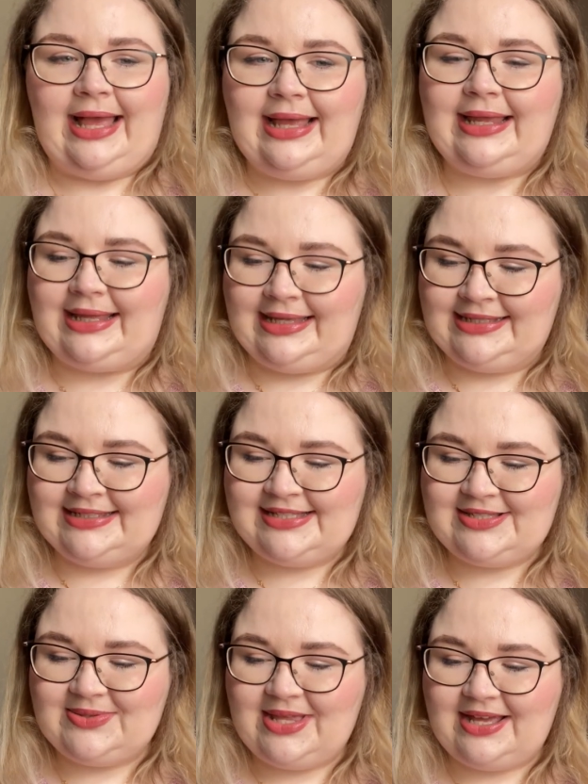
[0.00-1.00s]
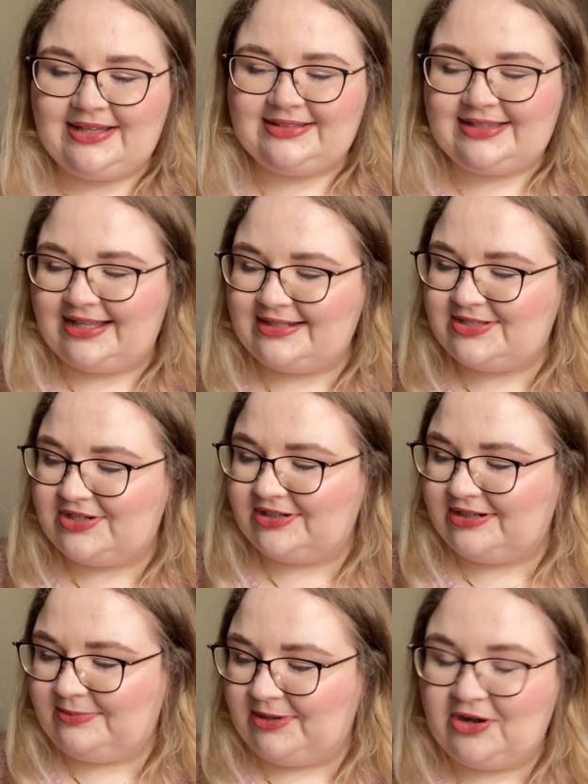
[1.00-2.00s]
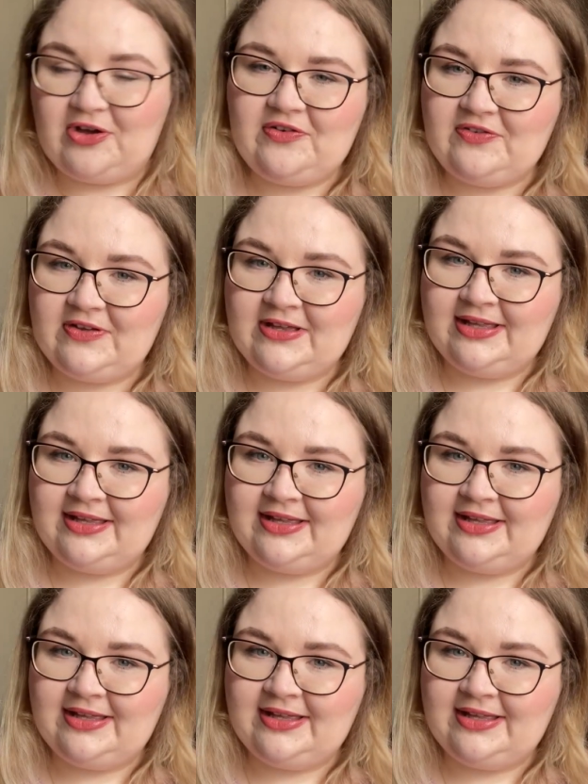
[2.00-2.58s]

hi. So that that started me off.